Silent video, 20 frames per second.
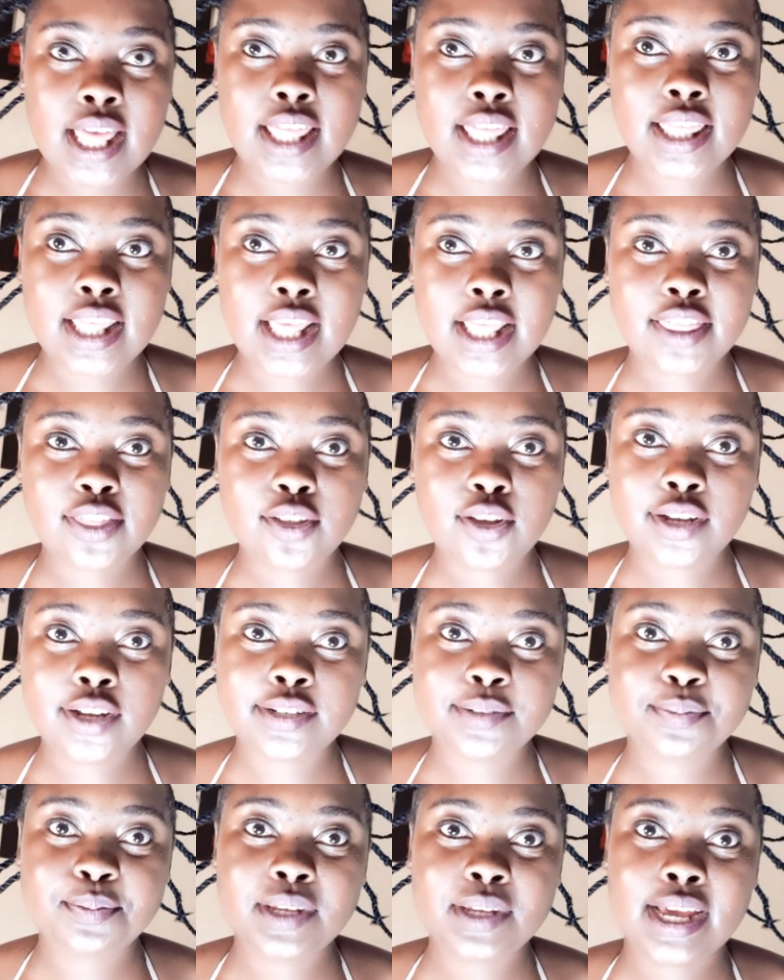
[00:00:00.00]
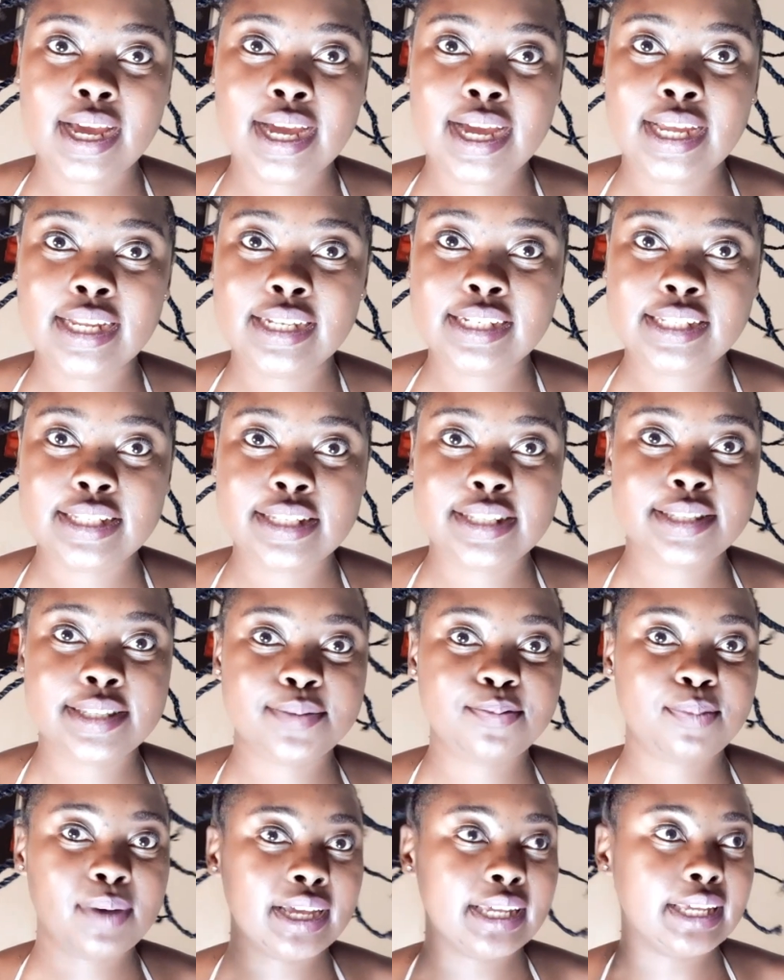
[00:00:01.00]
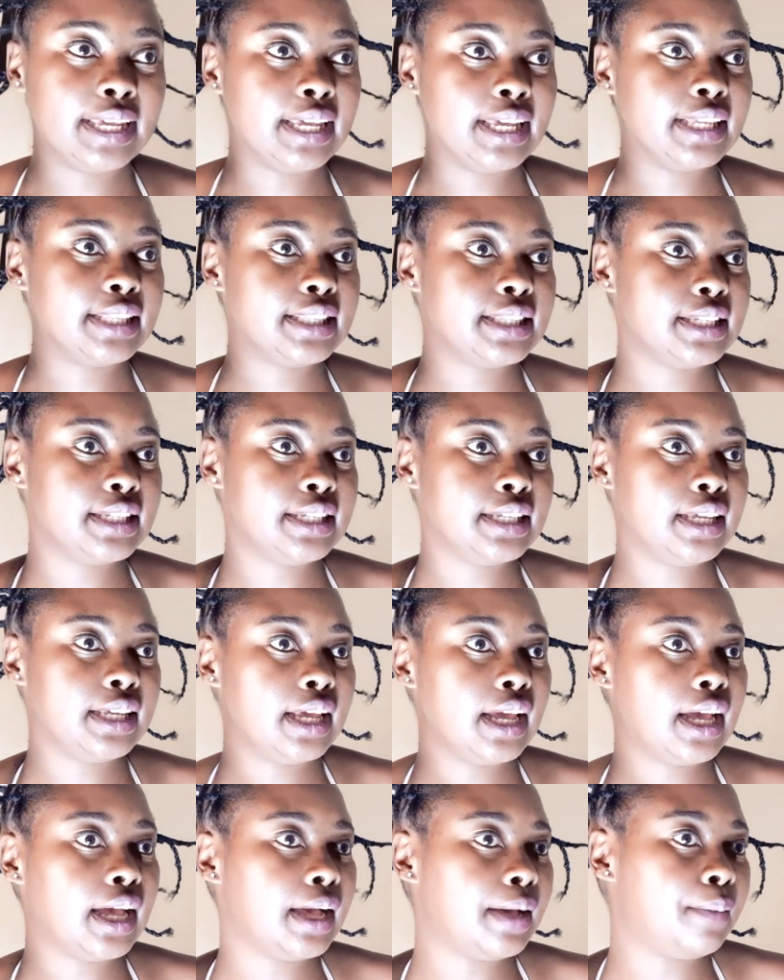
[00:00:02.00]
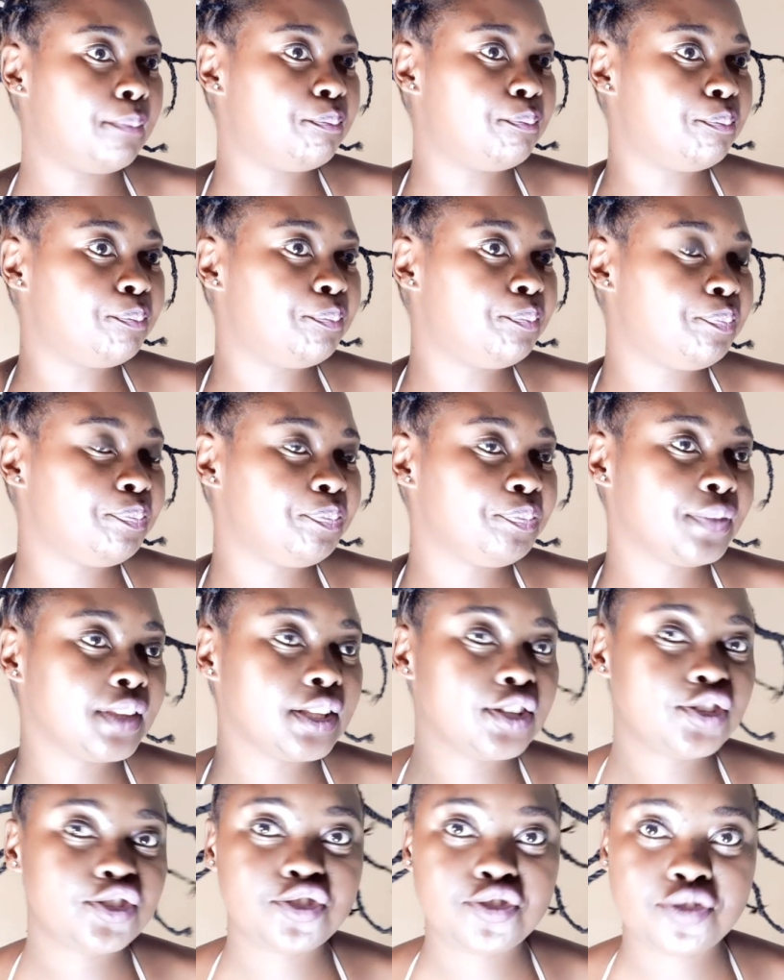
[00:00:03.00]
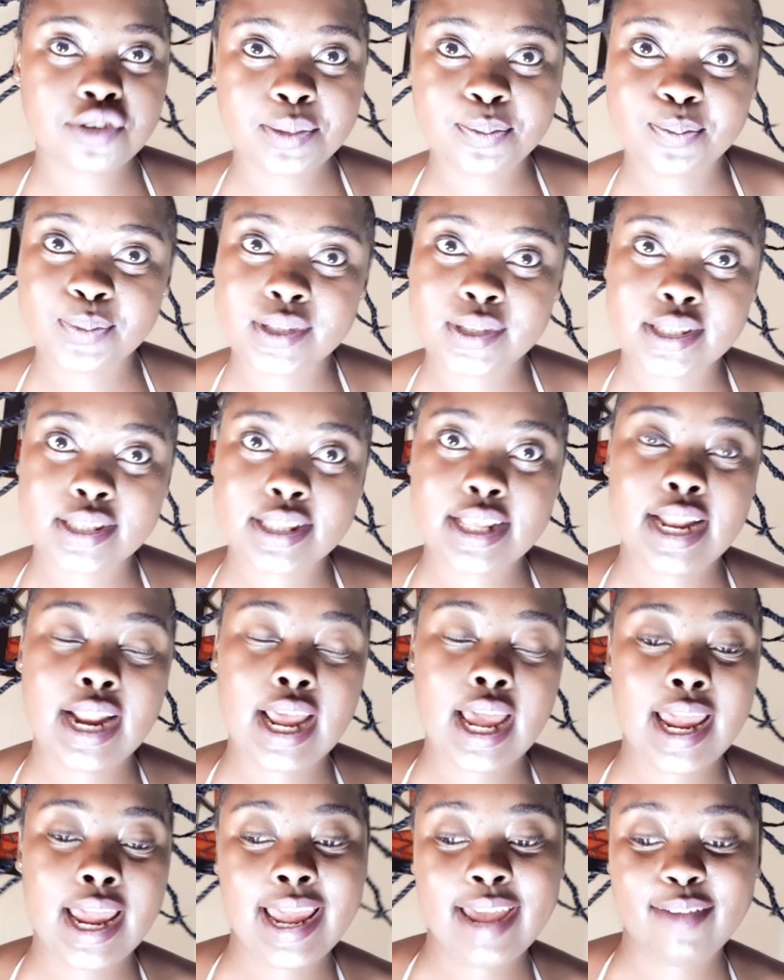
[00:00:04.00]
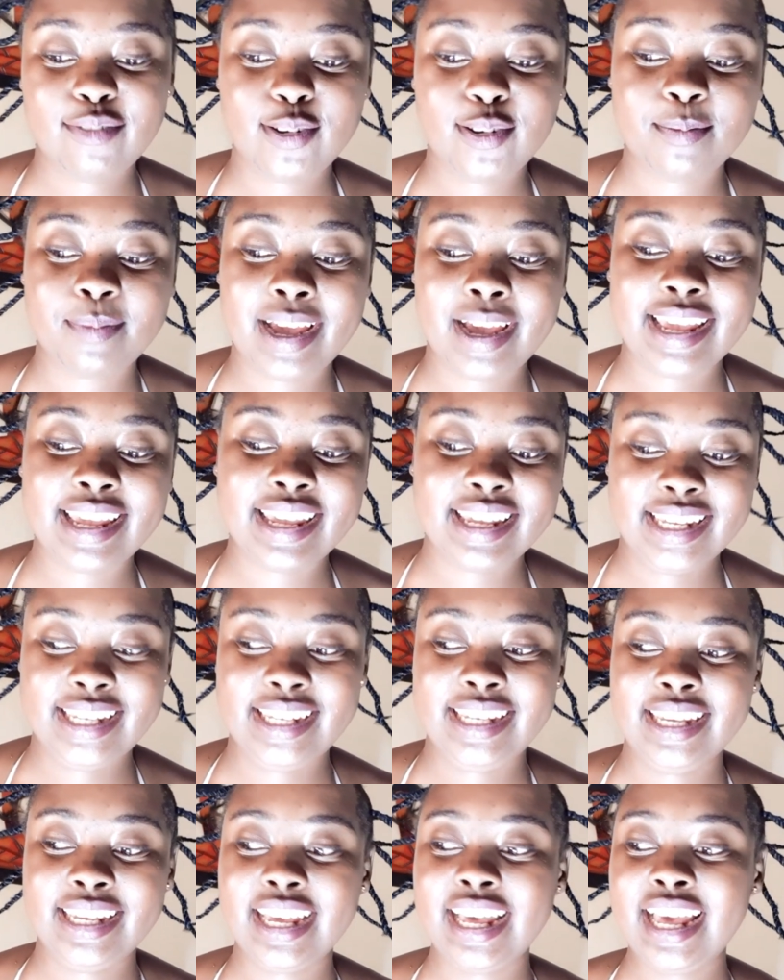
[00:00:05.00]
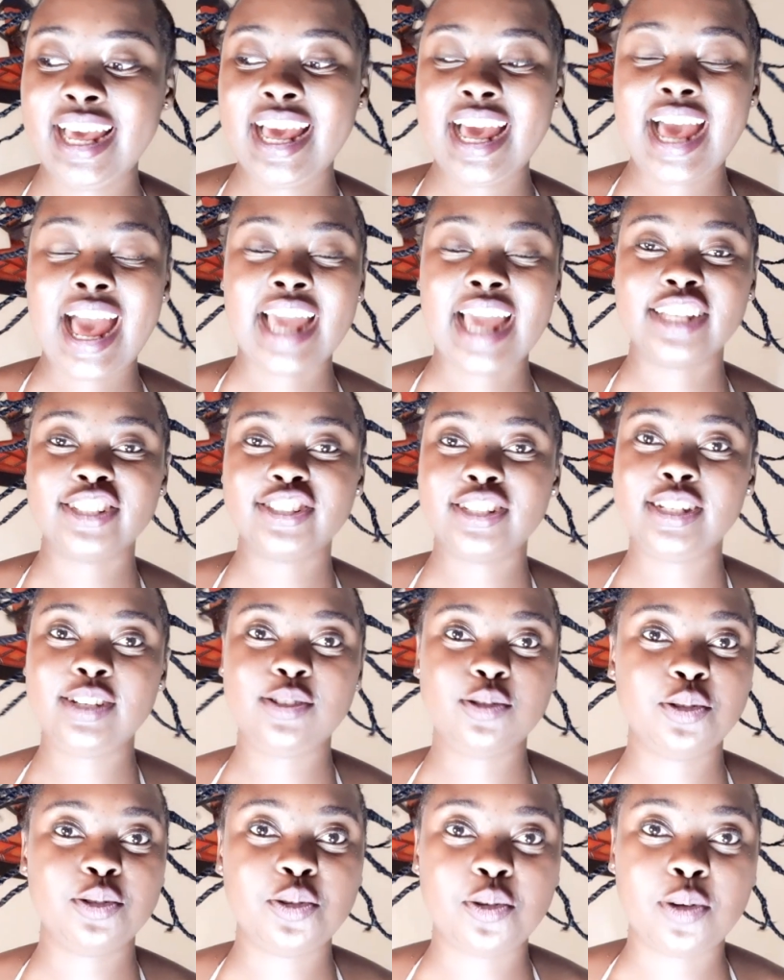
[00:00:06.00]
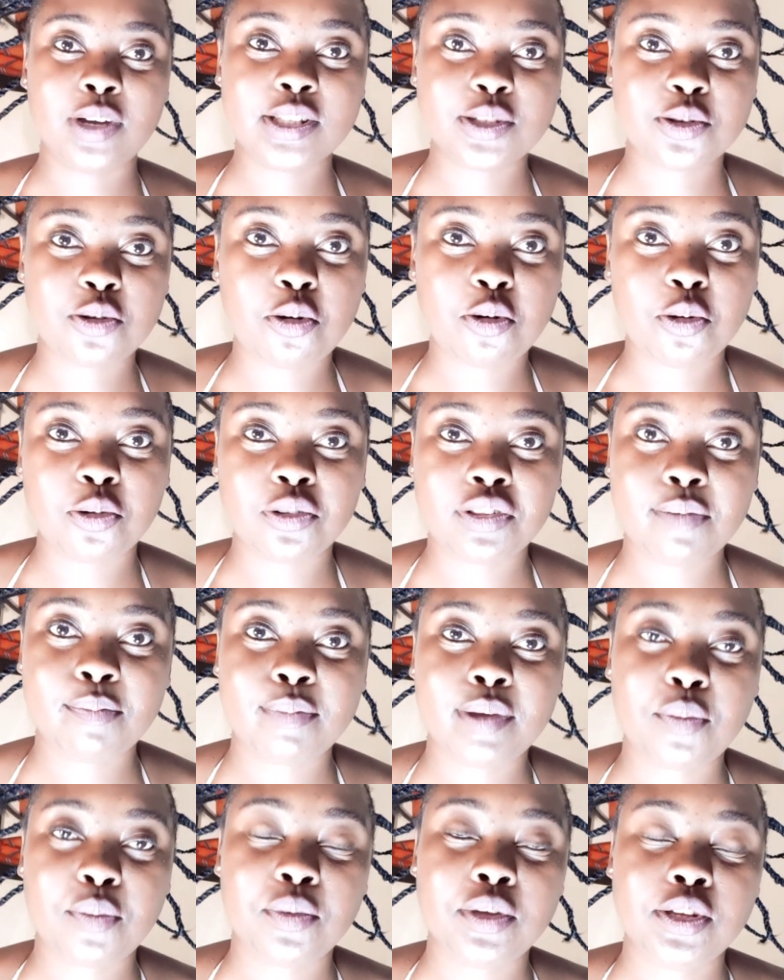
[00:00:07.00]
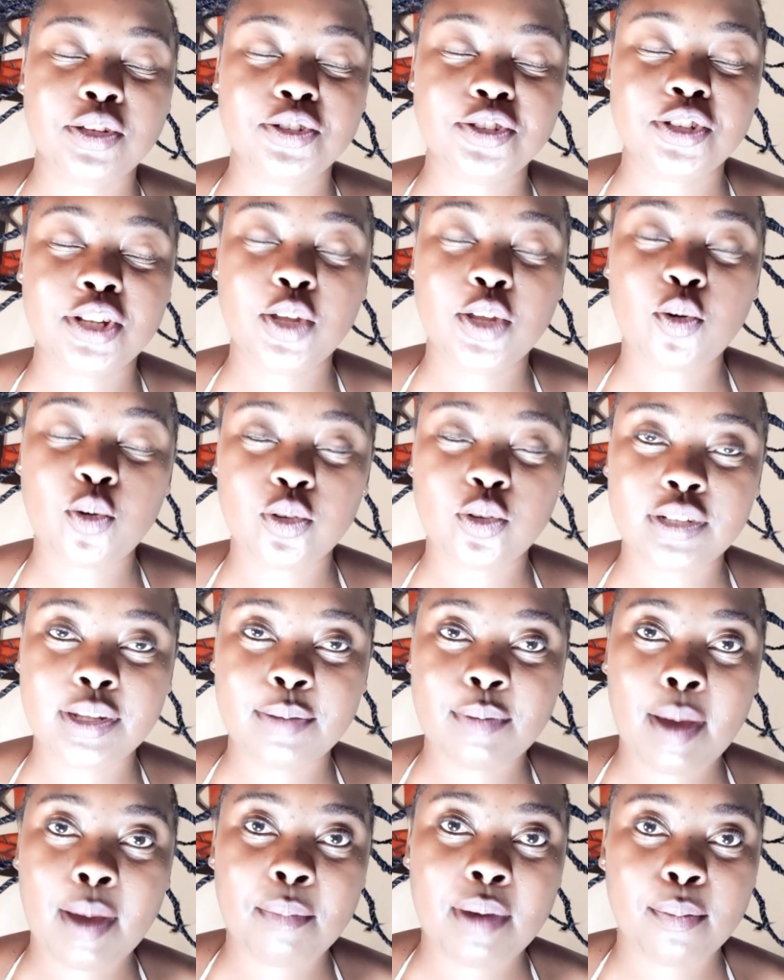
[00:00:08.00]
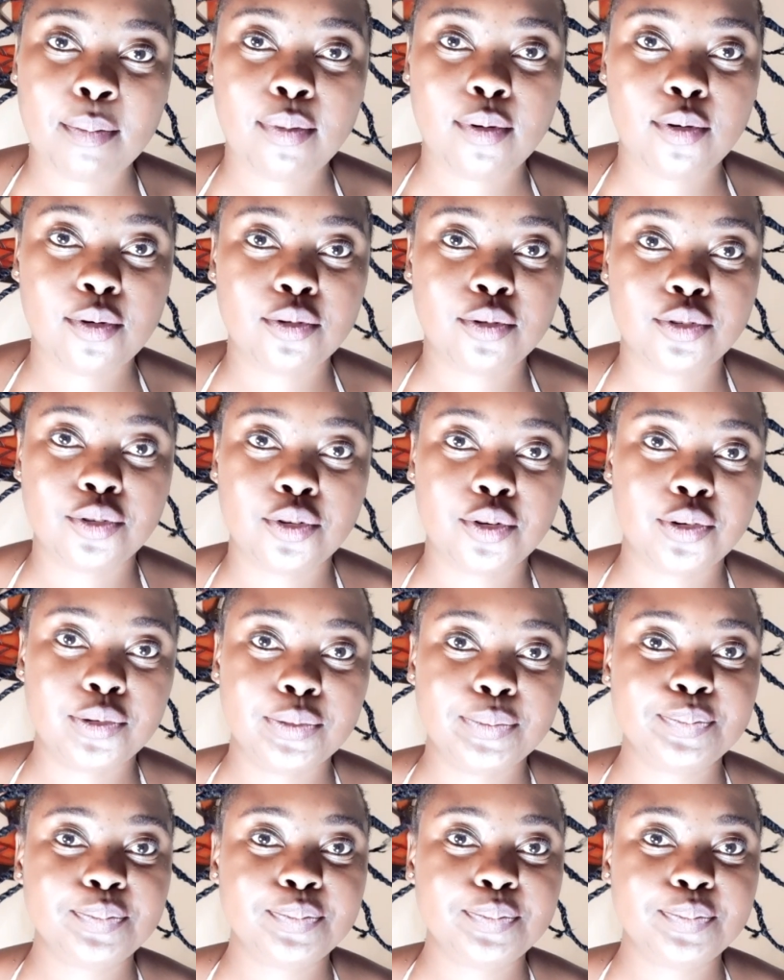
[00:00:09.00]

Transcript: The thought behind these spaghetti strips that I have in my hair, I actually don't know what to call them, but we usually call them amaphondo,